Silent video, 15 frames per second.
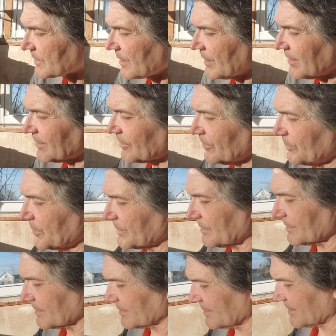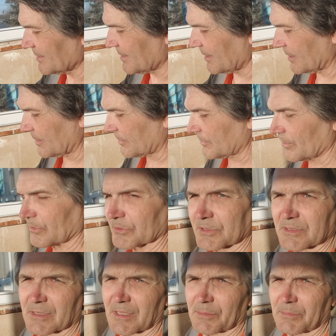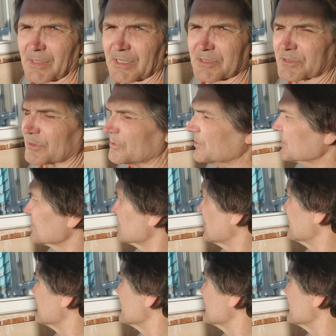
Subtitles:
Congo, but this is a dark roast and I'm not so sure I'm